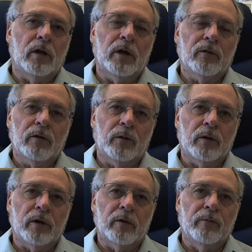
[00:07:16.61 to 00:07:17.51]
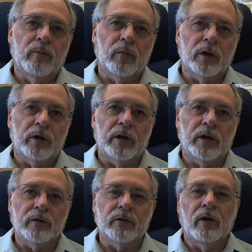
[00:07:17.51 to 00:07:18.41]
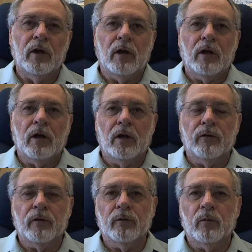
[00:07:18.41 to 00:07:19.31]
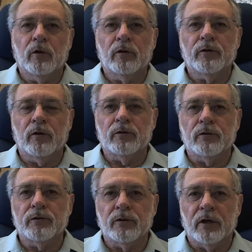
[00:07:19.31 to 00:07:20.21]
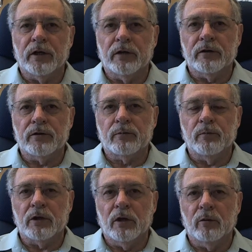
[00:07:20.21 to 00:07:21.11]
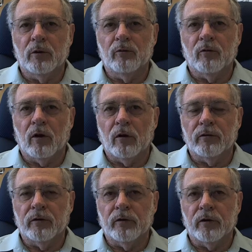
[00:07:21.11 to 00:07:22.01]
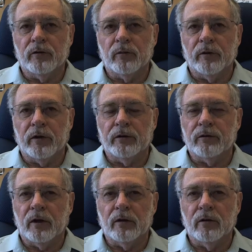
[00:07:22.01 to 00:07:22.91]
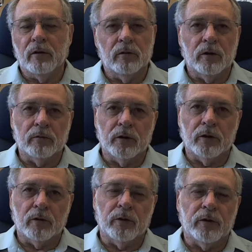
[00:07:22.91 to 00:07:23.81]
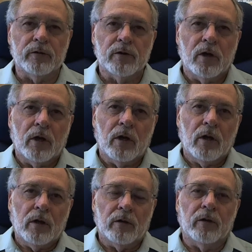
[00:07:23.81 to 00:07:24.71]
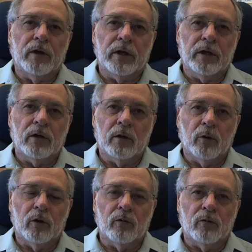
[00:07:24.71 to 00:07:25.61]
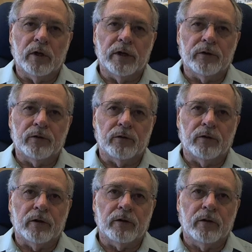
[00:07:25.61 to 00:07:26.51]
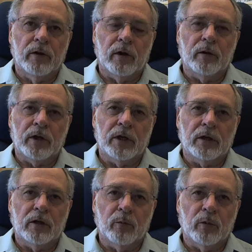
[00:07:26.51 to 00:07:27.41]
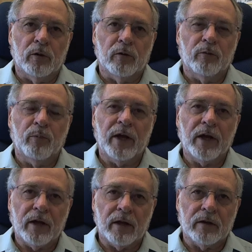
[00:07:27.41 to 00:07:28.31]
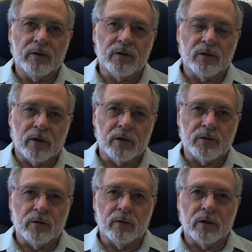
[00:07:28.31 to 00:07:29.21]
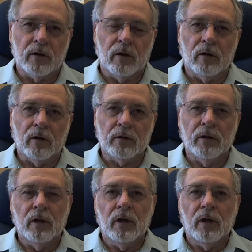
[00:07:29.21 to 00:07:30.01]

everywhere. But as third world social scientists become involved in this, where they say, no, no, no, there are any number of ways that, any number of paths, as they're called,